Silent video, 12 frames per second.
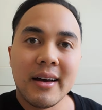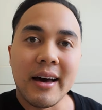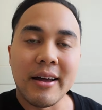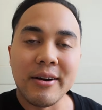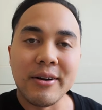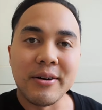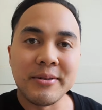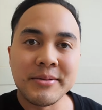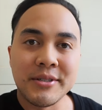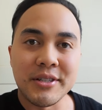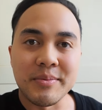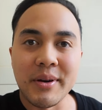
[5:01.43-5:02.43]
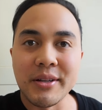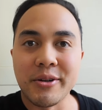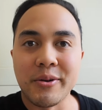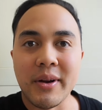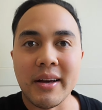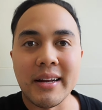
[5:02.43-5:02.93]
I don't know, just my
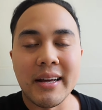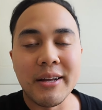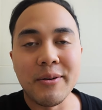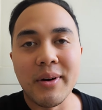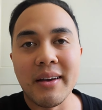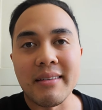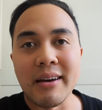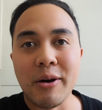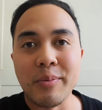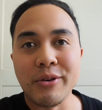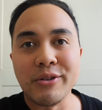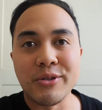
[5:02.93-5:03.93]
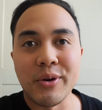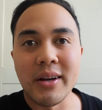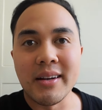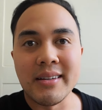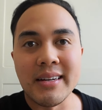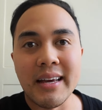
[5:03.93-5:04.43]
little rant. Anyways, I hope you
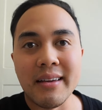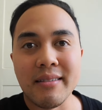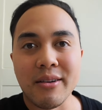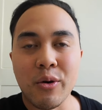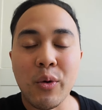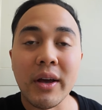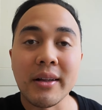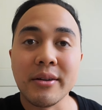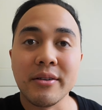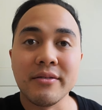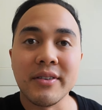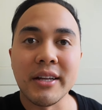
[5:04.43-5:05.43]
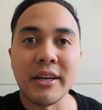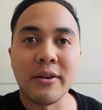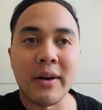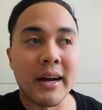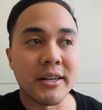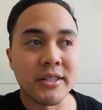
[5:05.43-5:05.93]
enjoyed today's quick little
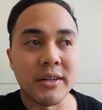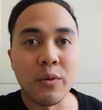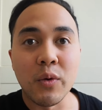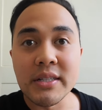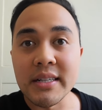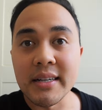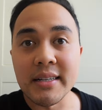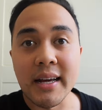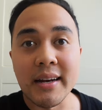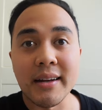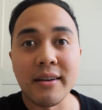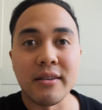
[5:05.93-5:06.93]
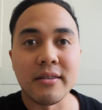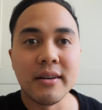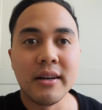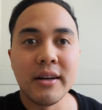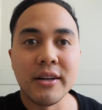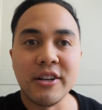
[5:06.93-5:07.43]
video. Actually wasn't intending on
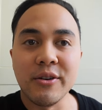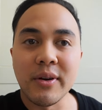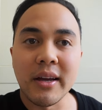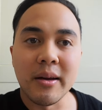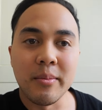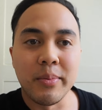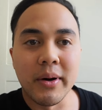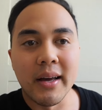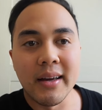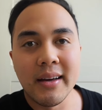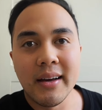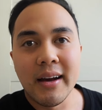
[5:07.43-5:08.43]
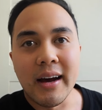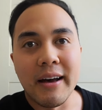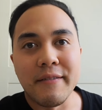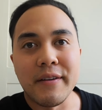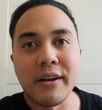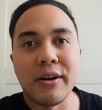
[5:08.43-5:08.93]
doing it, but
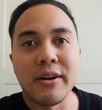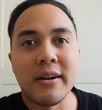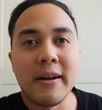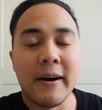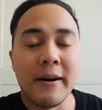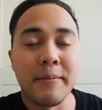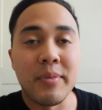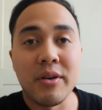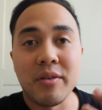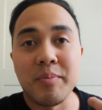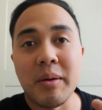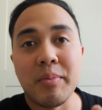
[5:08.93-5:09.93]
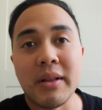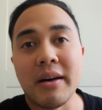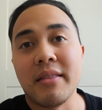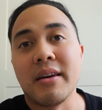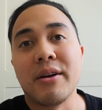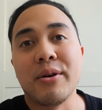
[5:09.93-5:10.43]
I figured um, there's people
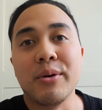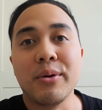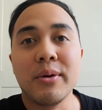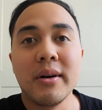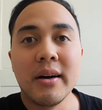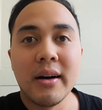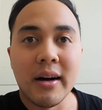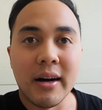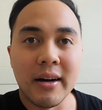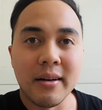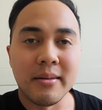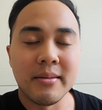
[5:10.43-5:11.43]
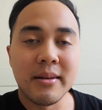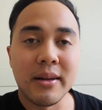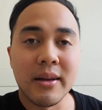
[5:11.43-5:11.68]
out there who uh,